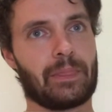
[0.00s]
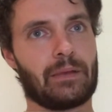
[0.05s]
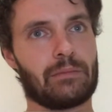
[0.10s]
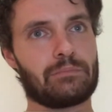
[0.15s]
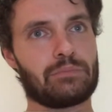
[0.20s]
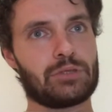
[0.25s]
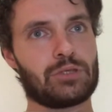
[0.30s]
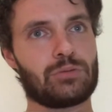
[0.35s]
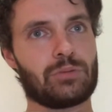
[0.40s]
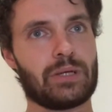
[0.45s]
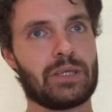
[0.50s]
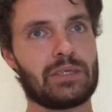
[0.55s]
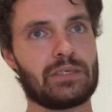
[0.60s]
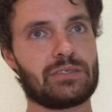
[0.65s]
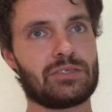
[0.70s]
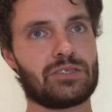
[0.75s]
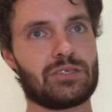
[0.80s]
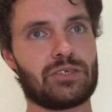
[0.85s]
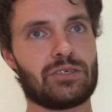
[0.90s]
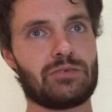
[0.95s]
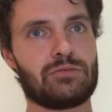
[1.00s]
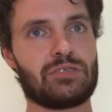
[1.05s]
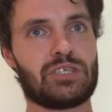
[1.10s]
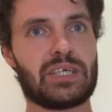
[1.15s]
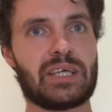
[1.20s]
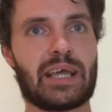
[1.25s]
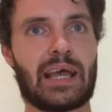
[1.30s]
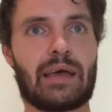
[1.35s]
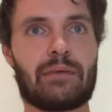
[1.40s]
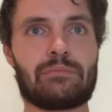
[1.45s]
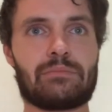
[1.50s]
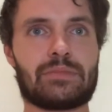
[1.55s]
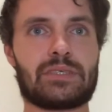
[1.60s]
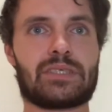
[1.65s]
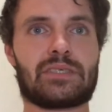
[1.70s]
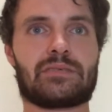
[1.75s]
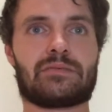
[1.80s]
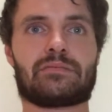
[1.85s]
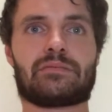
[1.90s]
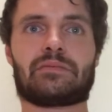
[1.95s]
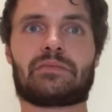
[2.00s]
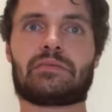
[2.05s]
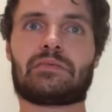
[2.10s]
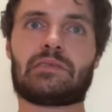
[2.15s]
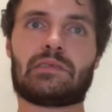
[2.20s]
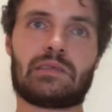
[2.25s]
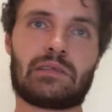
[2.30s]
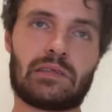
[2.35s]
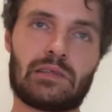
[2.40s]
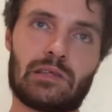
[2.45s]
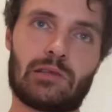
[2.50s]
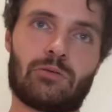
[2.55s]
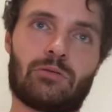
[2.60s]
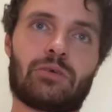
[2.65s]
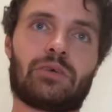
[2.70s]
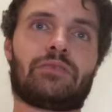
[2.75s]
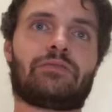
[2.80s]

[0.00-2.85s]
GMs, Lloyd